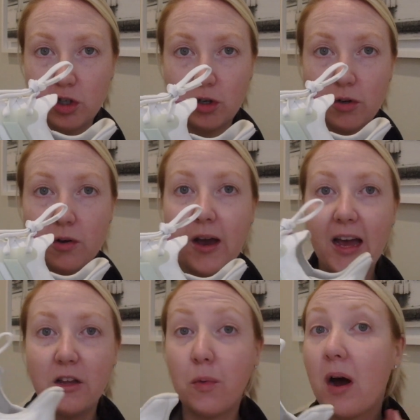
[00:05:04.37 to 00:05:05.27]
shoe
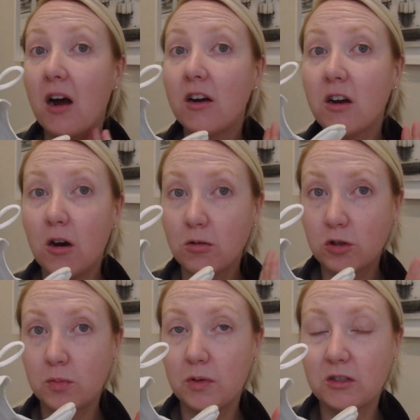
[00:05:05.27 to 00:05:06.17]
and you are an
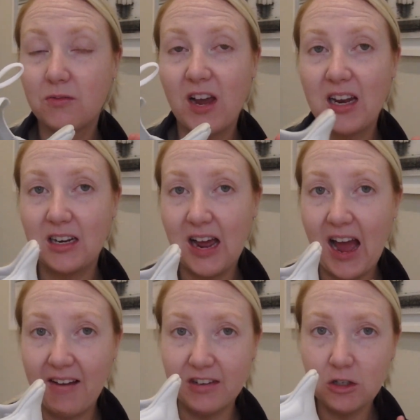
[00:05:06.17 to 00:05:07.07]
UltraBoost fan and
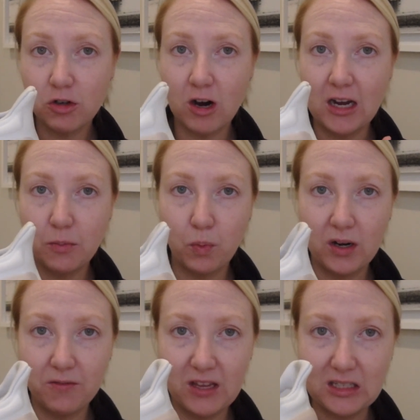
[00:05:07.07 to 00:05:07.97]
haven't tried
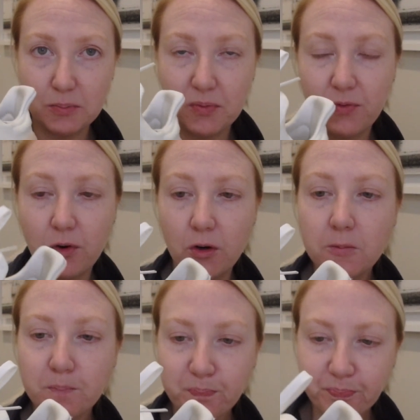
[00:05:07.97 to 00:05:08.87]
one of these
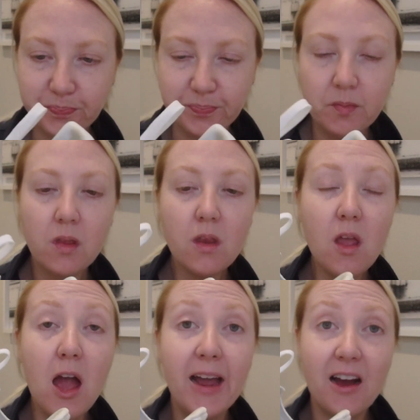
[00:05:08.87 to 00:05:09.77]
before,
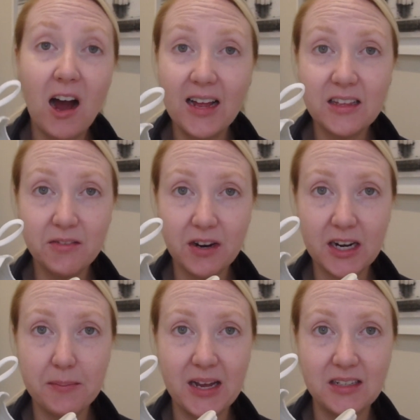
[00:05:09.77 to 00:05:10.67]
I highly
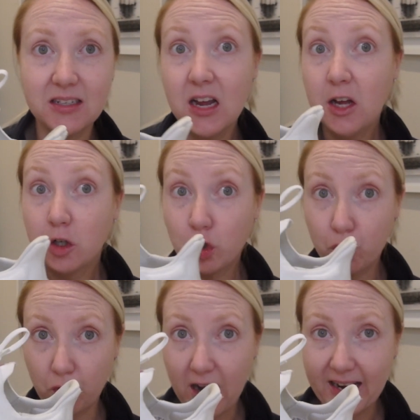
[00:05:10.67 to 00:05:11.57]
recommend
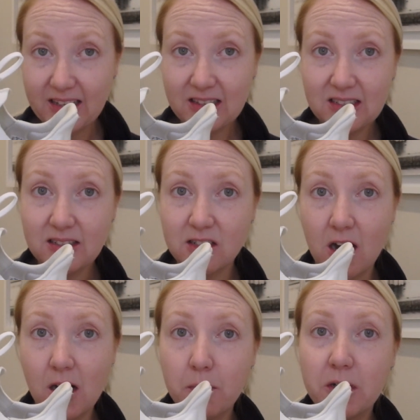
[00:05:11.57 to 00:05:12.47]
trying this
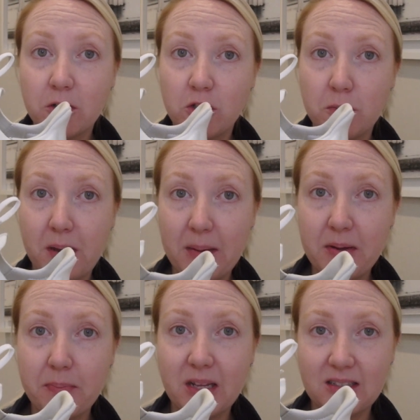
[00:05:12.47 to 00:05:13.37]
style because you may
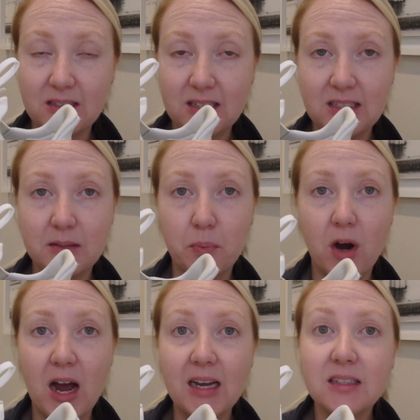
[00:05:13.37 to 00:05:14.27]
be pleasantly
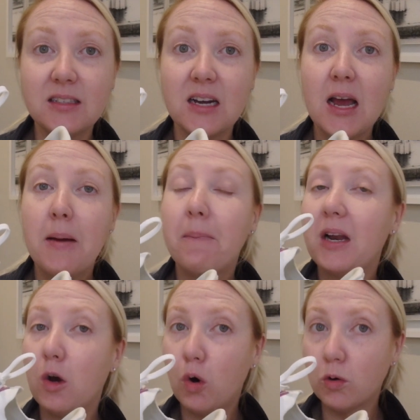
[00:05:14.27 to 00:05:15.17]
surprised,
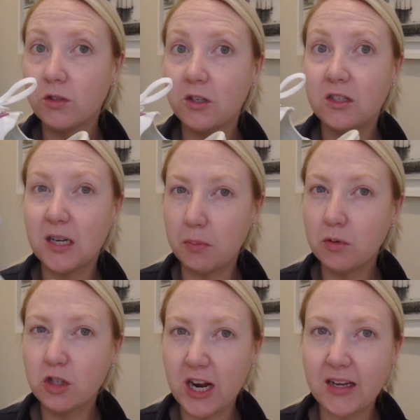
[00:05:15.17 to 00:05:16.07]
but also
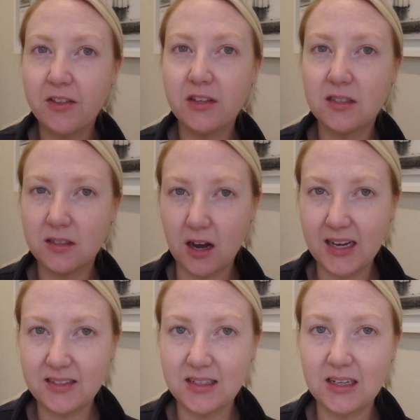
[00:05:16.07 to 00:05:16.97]
double check the
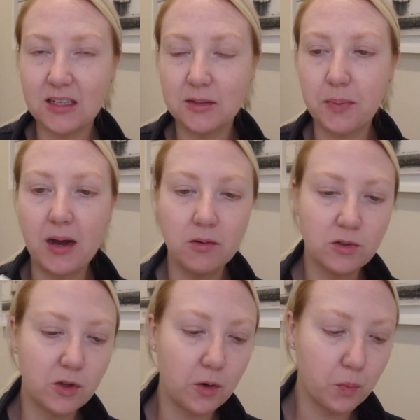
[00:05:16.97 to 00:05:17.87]
sizing as well.
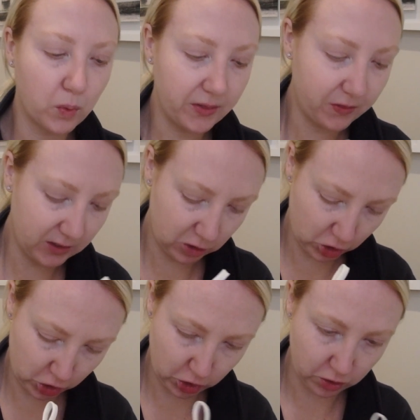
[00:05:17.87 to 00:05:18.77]
So with this
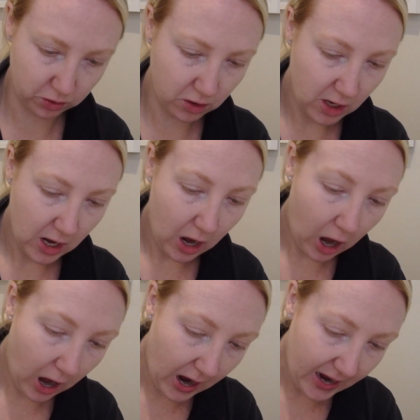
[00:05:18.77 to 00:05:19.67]
shoe,
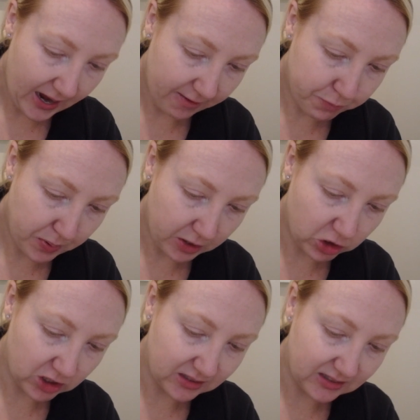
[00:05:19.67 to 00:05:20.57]
I have
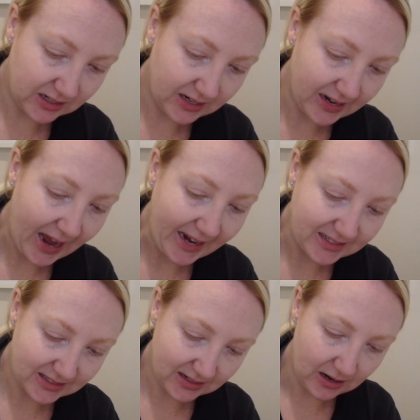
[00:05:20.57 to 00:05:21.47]
purchased an
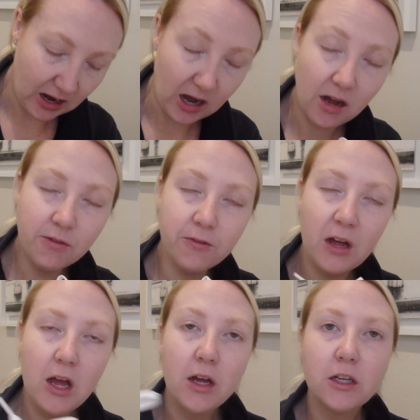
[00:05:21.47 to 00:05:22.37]
8.5.
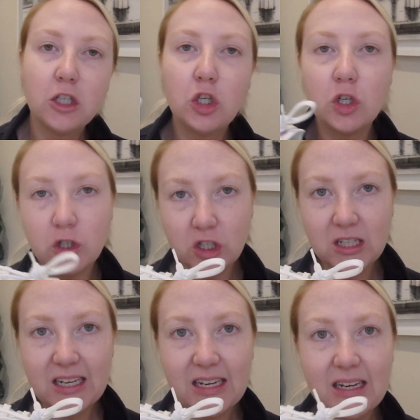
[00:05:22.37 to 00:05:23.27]

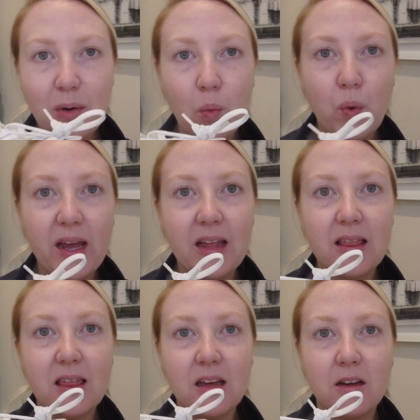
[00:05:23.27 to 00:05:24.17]
Usually
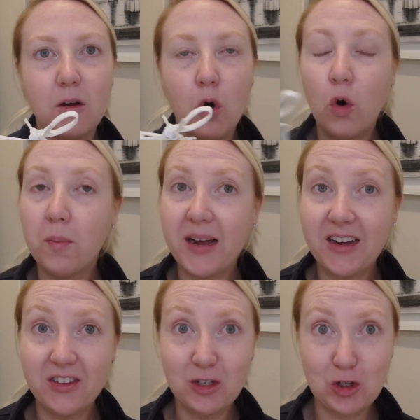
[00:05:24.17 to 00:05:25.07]
with all
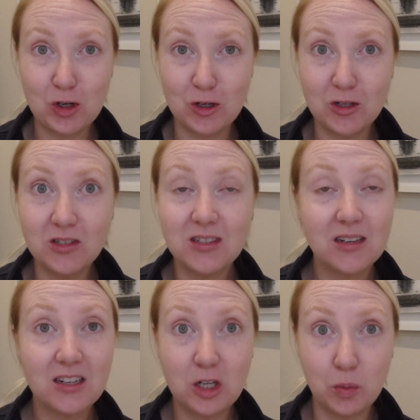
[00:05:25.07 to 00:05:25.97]
my other shoes,
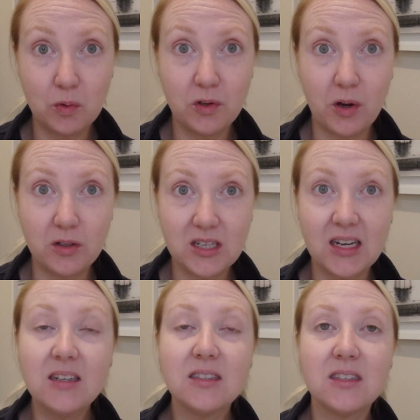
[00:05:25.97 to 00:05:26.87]
you will
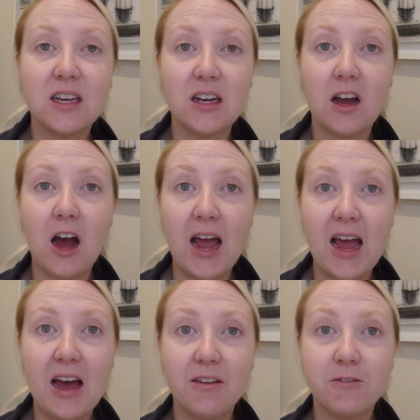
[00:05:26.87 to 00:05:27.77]
notice that I
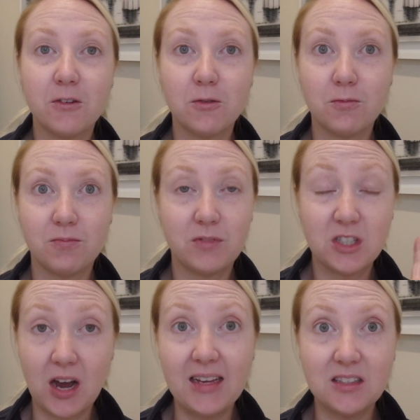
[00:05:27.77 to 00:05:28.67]
have
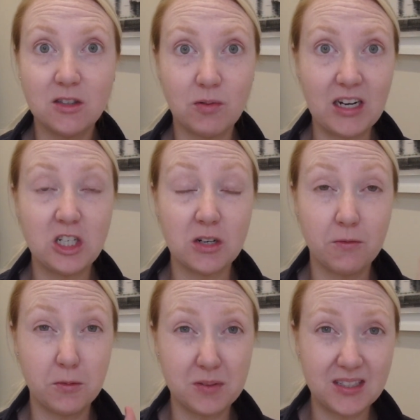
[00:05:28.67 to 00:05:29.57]
sizes ranging
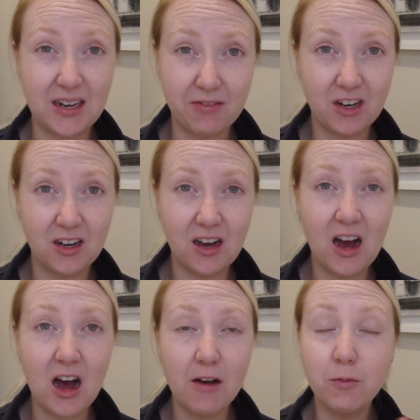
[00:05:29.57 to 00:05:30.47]
from
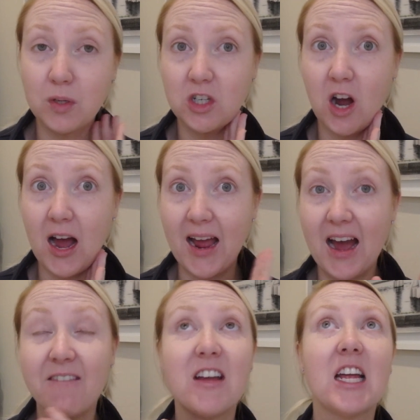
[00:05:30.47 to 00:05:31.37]
7.5, which I
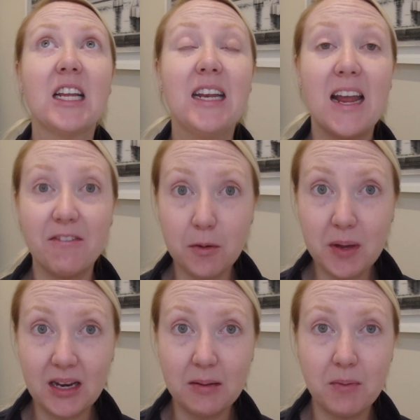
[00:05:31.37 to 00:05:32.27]
have never
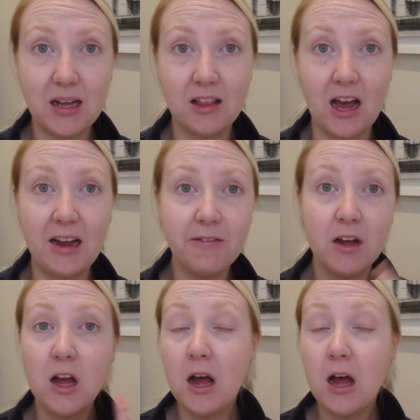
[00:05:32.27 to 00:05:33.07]
been in my life,